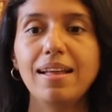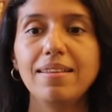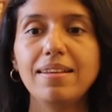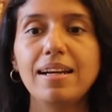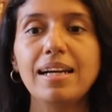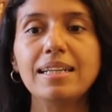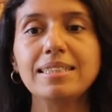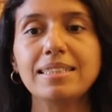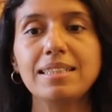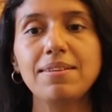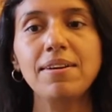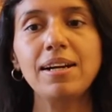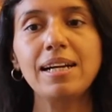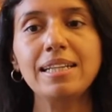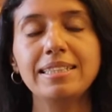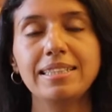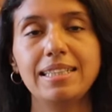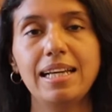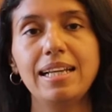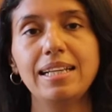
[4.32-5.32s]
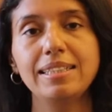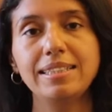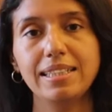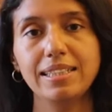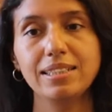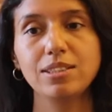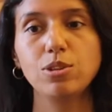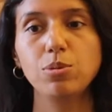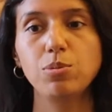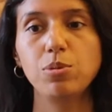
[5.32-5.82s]
There are several
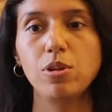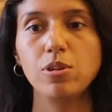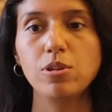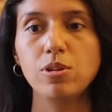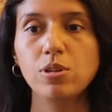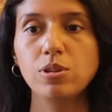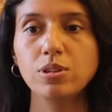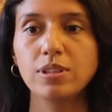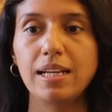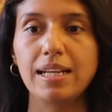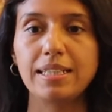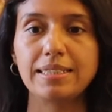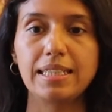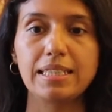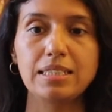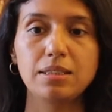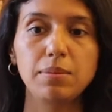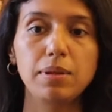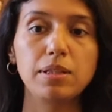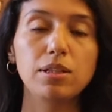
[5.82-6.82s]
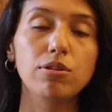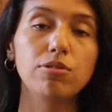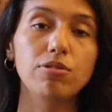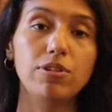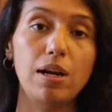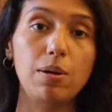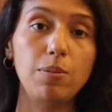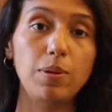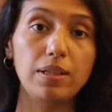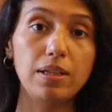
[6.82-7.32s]
challenges to produce an assessment of
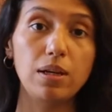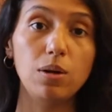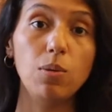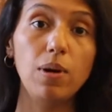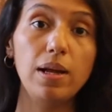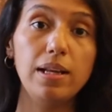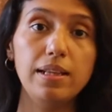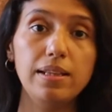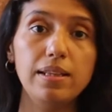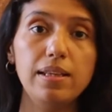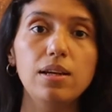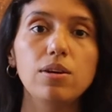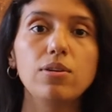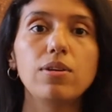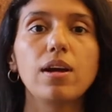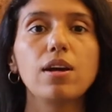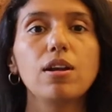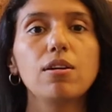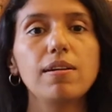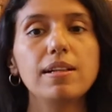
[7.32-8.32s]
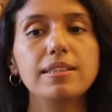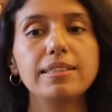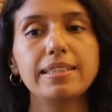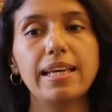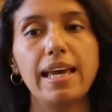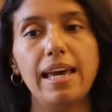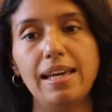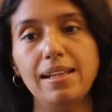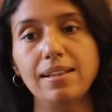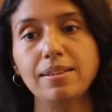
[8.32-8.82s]
groundwater quality on a global
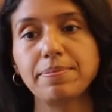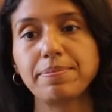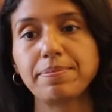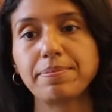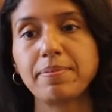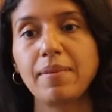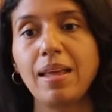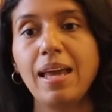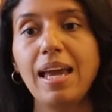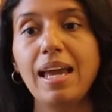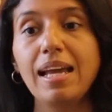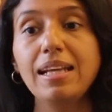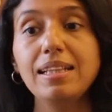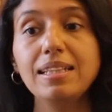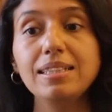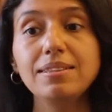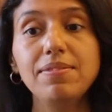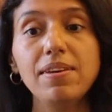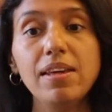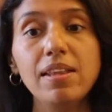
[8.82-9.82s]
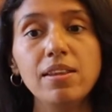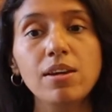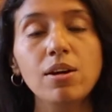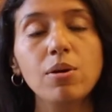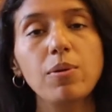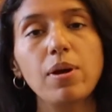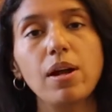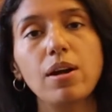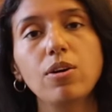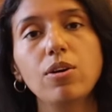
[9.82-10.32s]
scale. In this
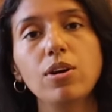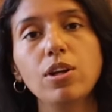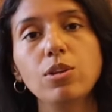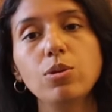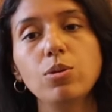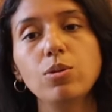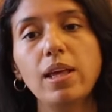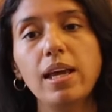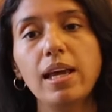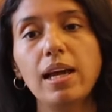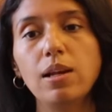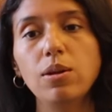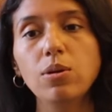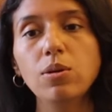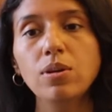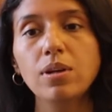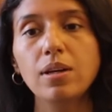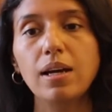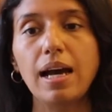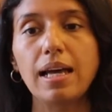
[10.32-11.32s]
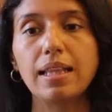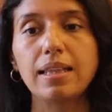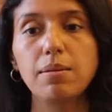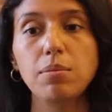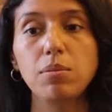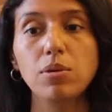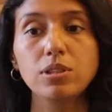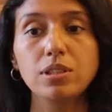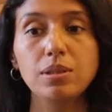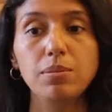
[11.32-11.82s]
video, we are going to take a look at the
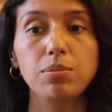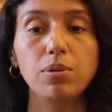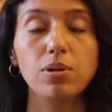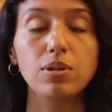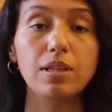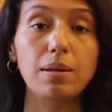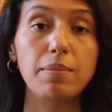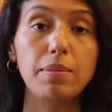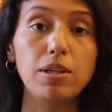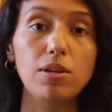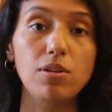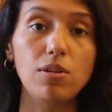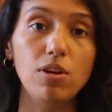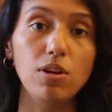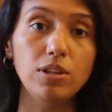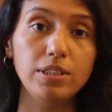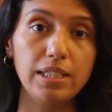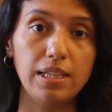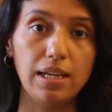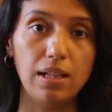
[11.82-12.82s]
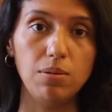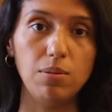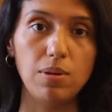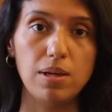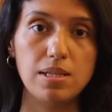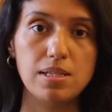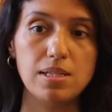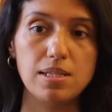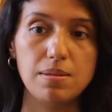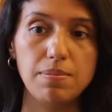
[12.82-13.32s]
most important methodological
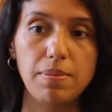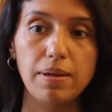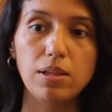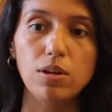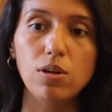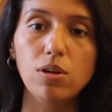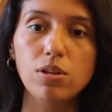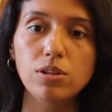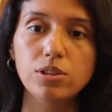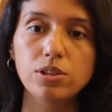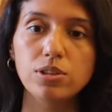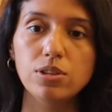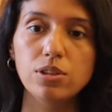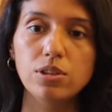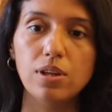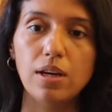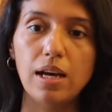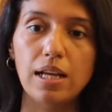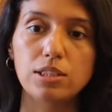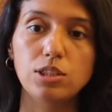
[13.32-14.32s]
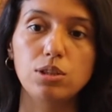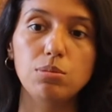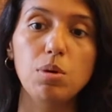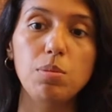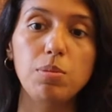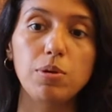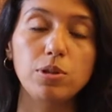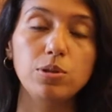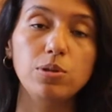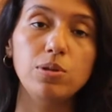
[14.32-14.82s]
ones, but also at some
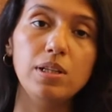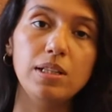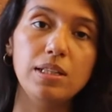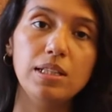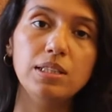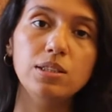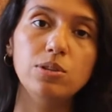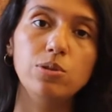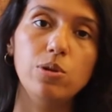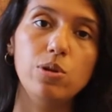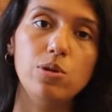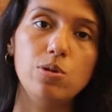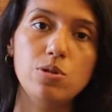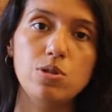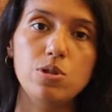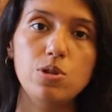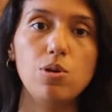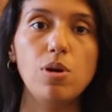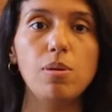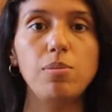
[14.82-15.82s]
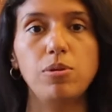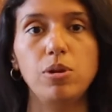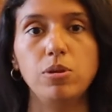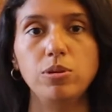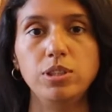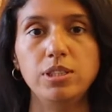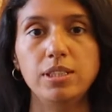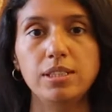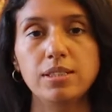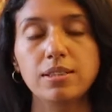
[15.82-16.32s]
opportunities to use new
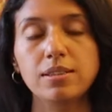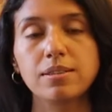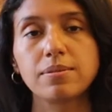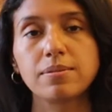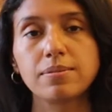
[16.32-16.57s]
approaches.